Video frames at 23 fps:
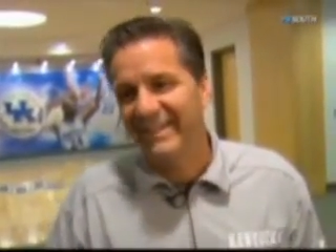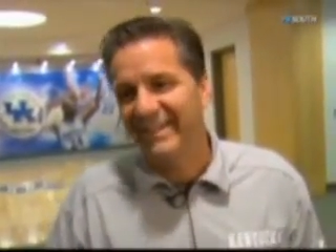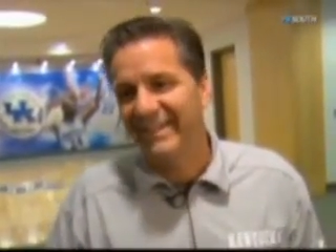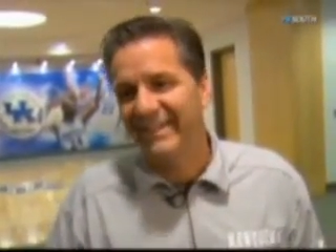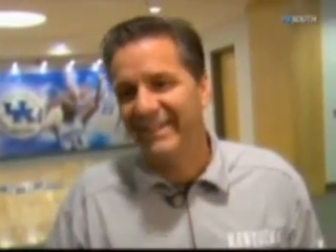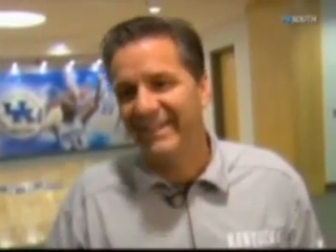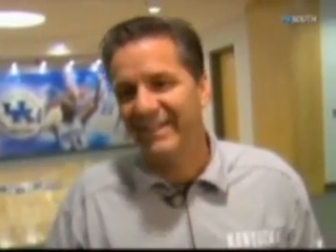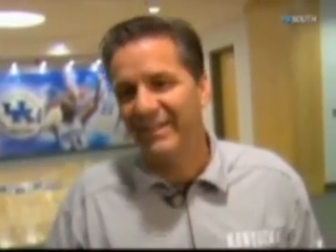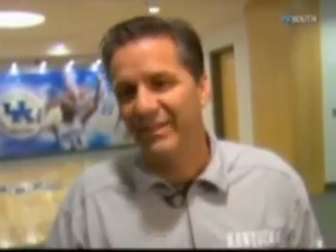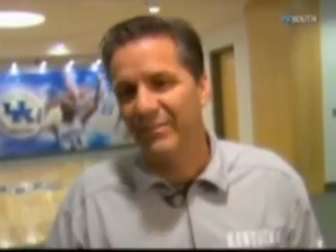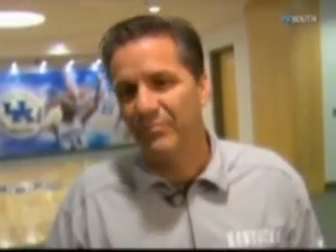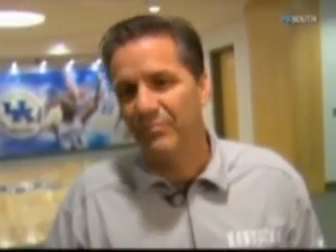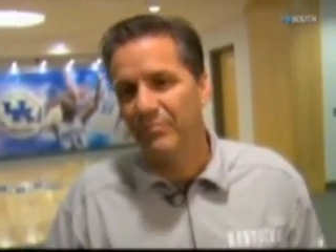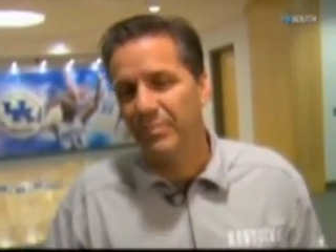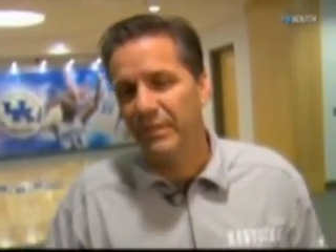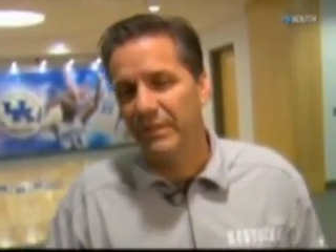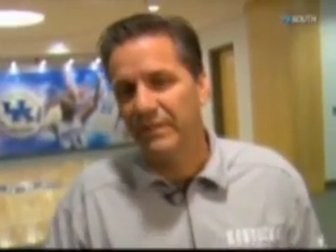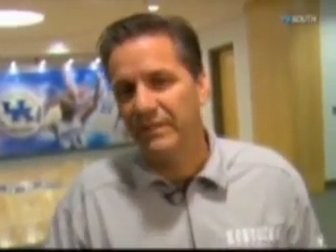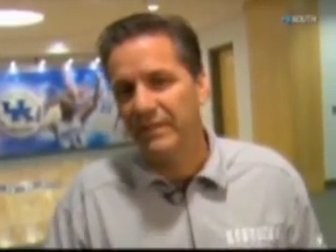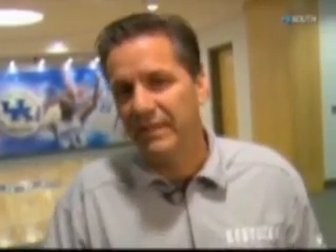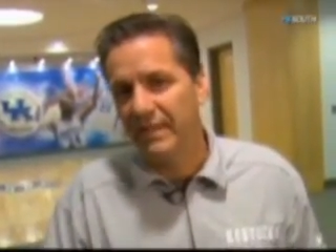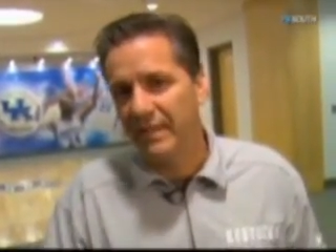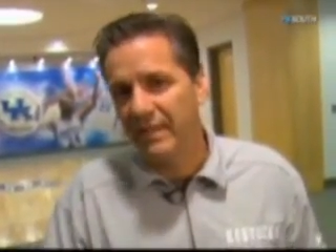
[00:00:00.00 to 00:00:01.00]

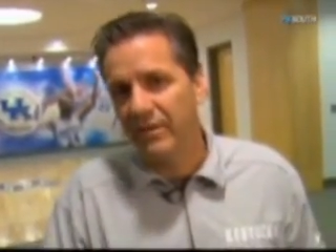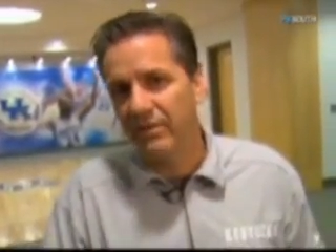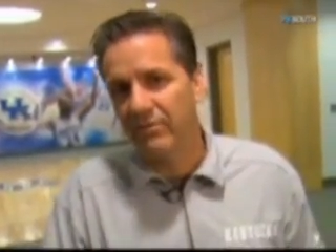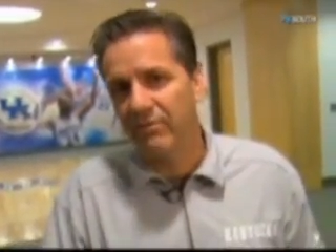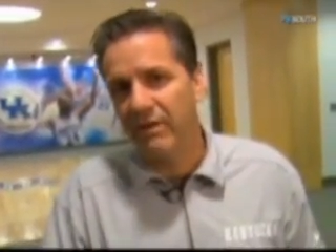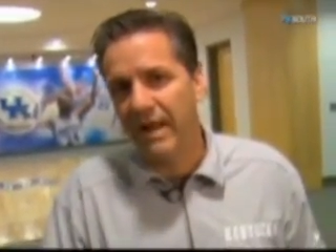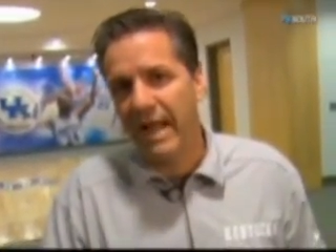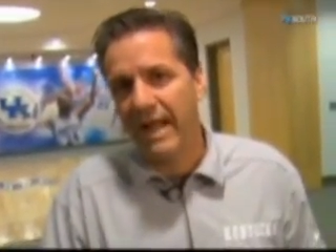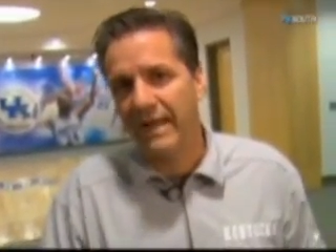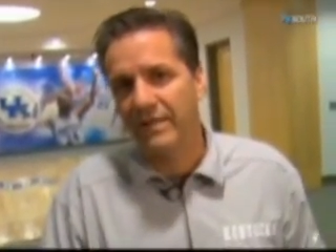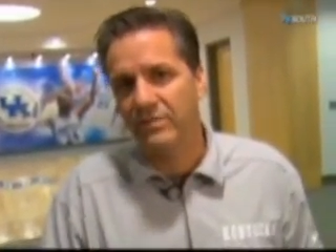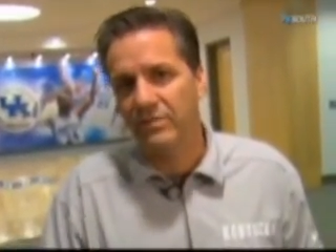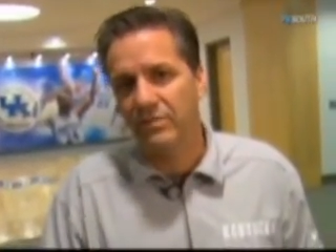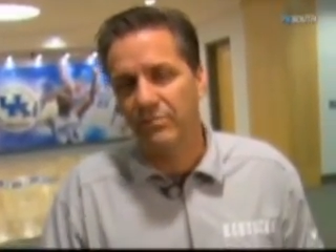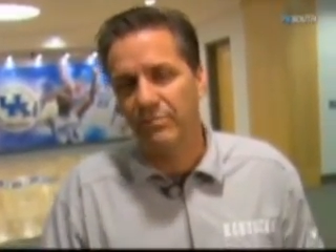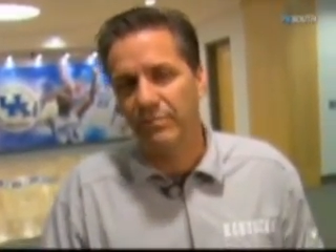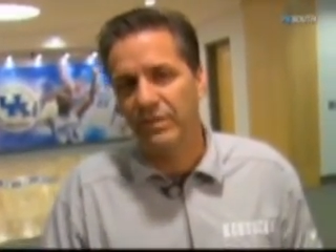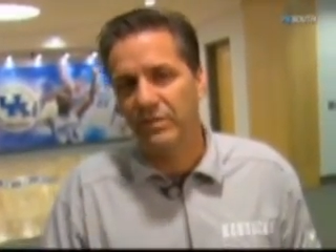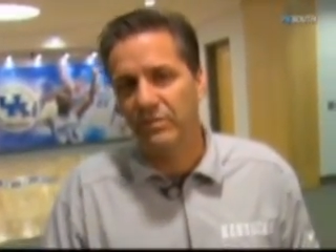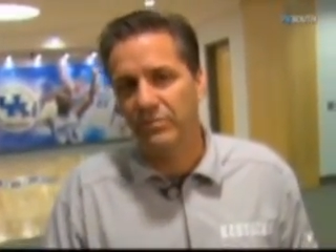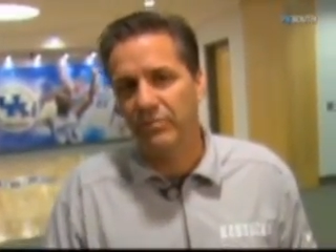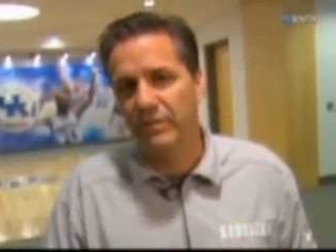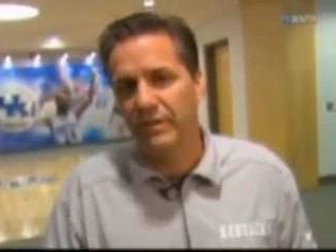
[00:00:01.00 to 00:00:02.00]
but the
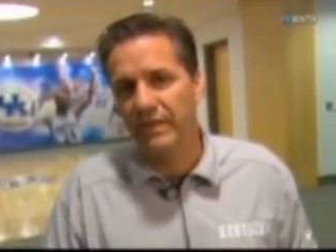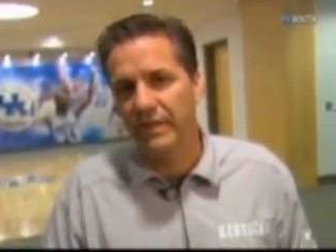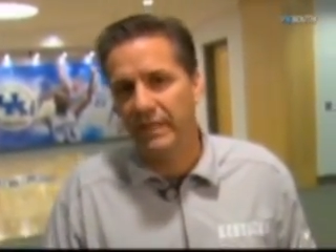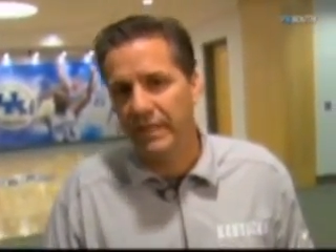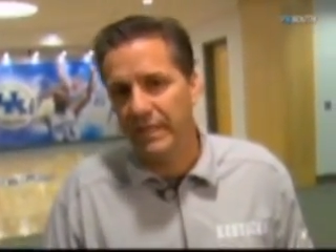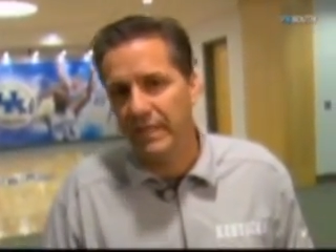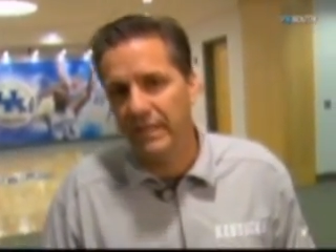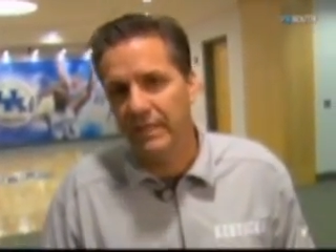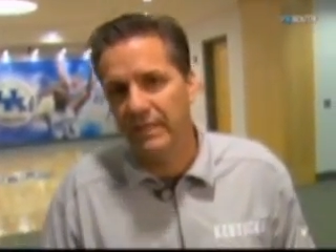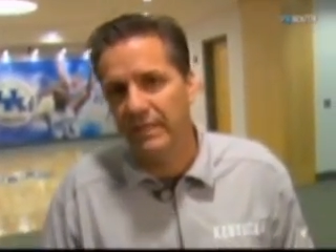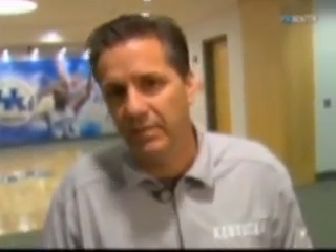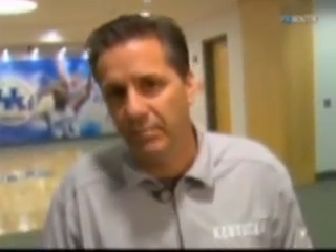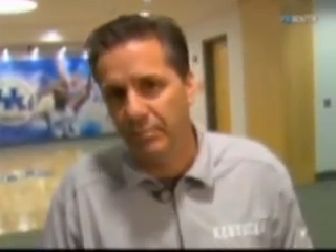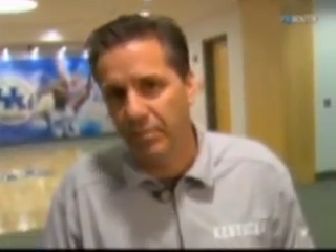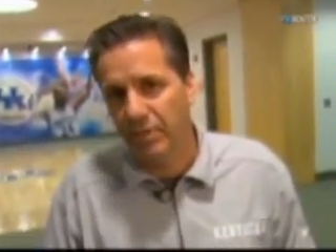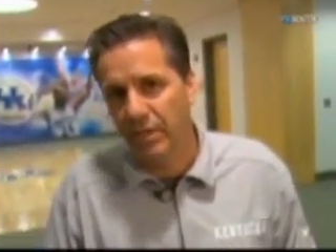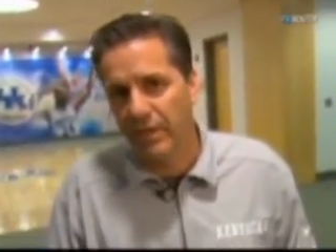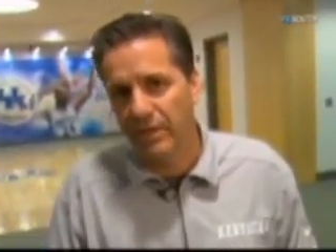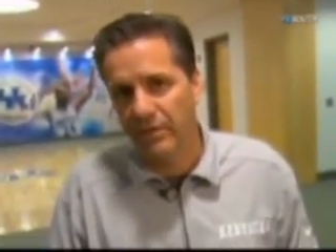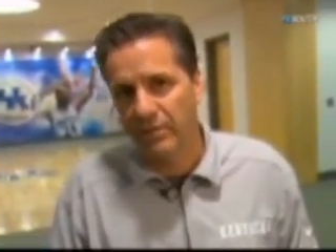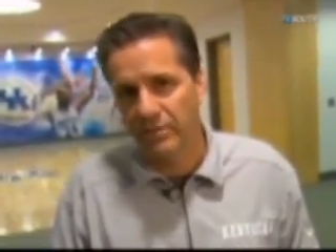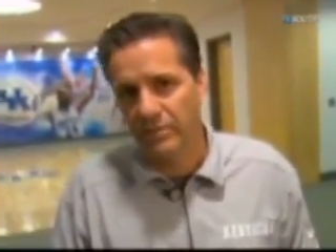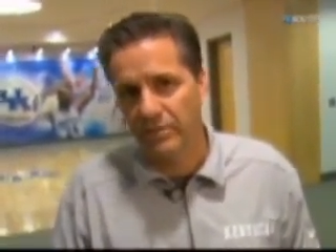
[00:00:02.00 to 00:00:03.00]
interaction between he and the
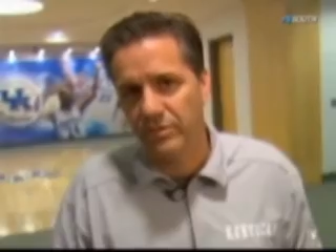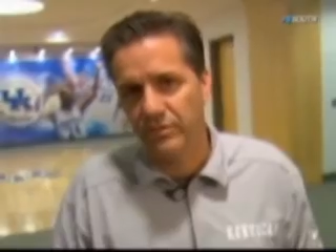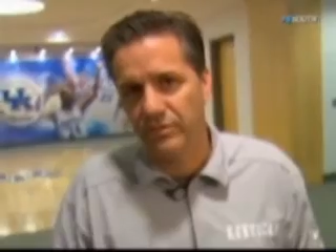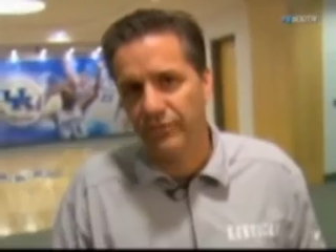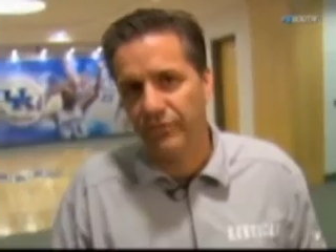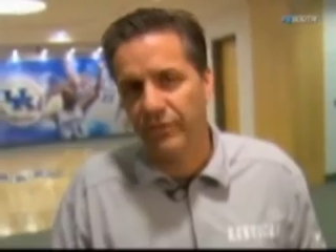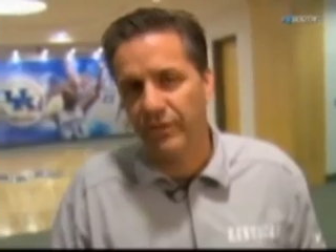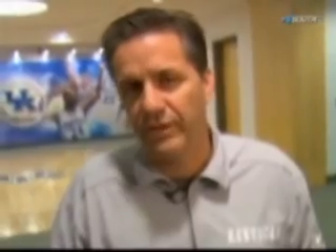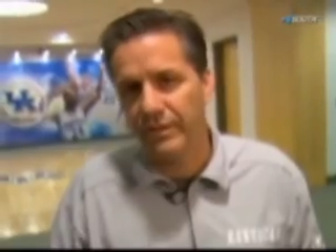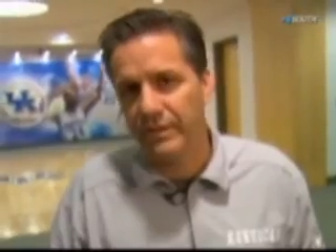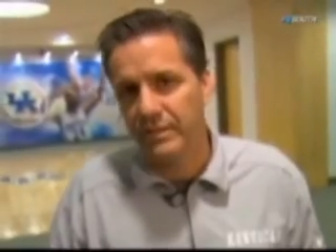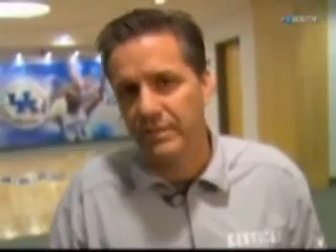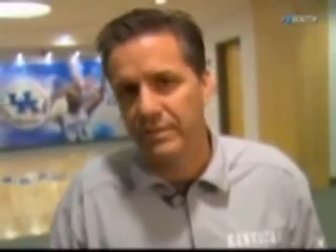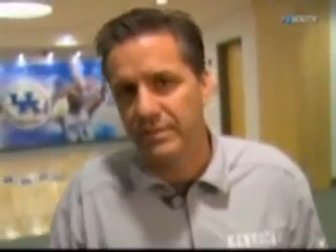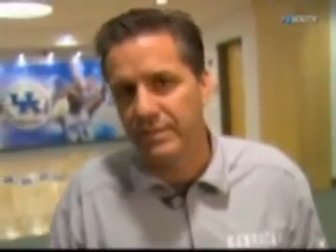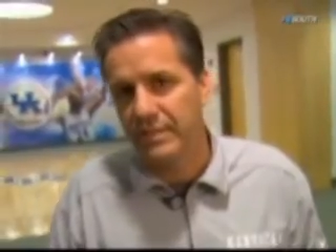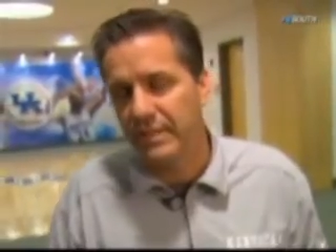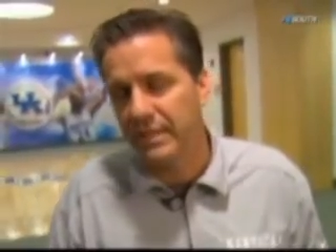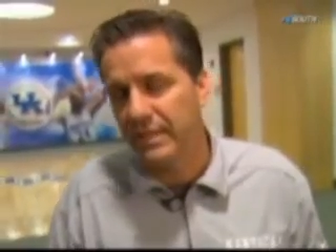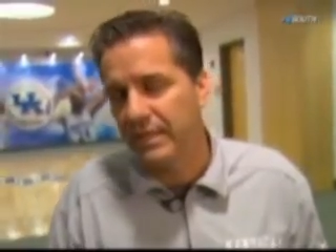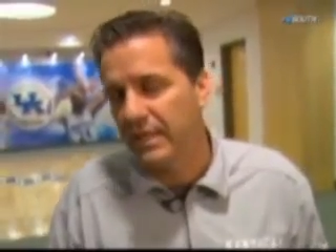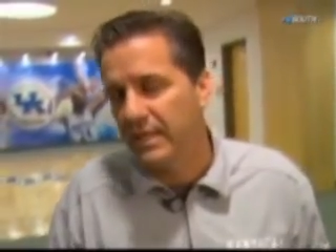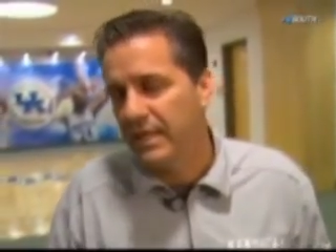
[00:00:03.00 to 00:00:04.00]
players is fun to
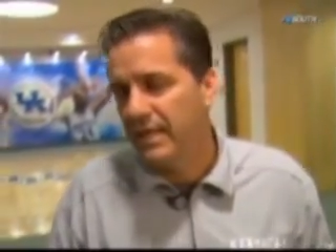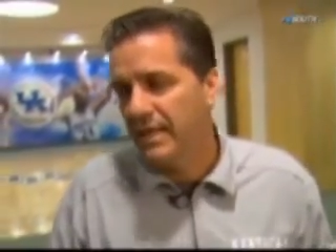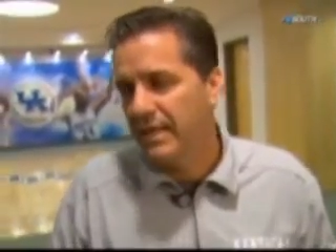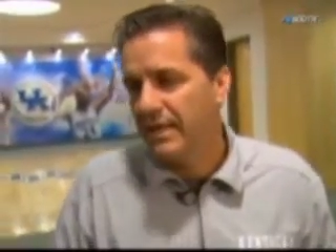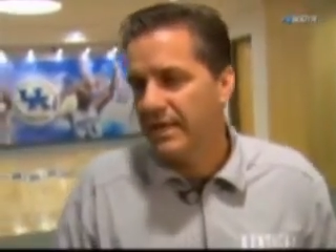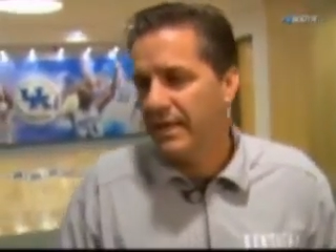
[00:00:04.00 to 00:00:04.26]
see.